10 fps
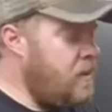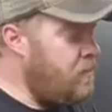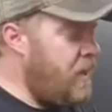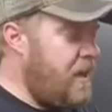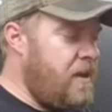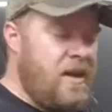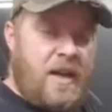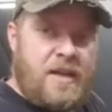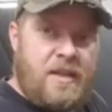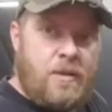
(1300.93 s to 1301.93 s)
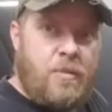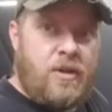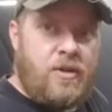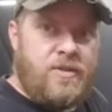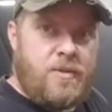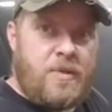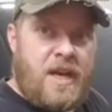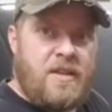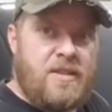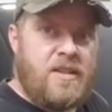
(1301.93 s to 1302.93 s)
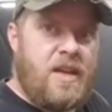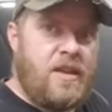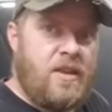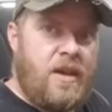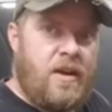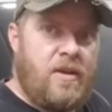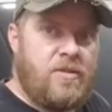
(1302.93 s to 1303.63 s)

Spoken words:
but I need to build some kind of stand there.